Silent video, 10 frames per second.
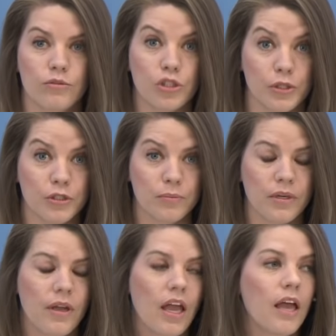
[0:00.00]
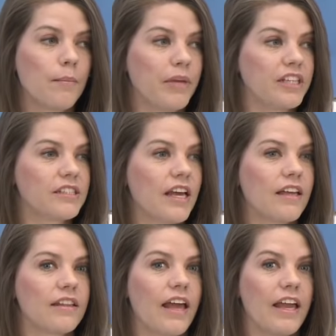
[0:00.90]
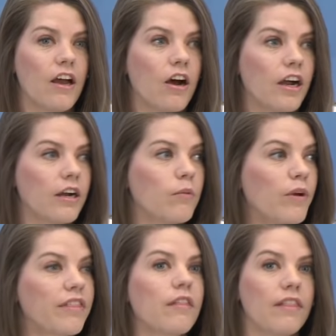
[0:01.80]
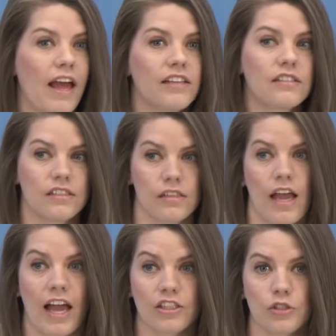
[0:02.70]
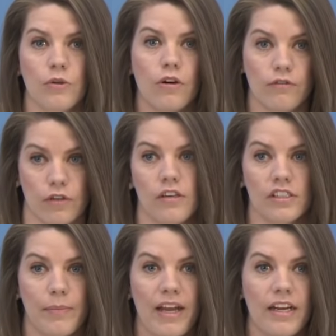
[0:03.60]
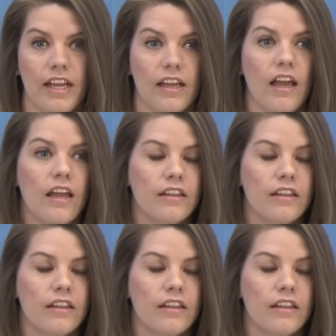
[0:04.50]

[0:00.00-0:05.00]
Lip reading: TROOP means that they are, with less actual overall spending,